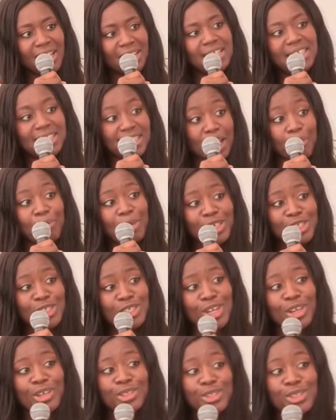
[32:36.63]
the stepping
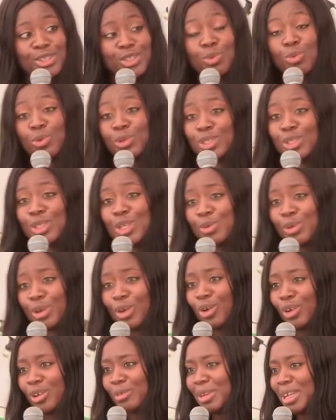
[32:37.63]
stones towards a new
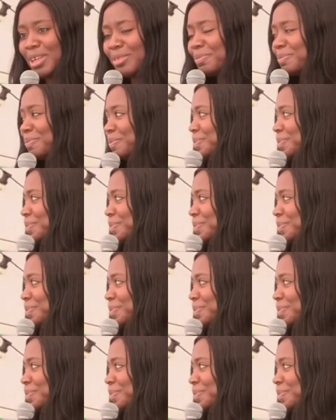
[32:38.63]
economy.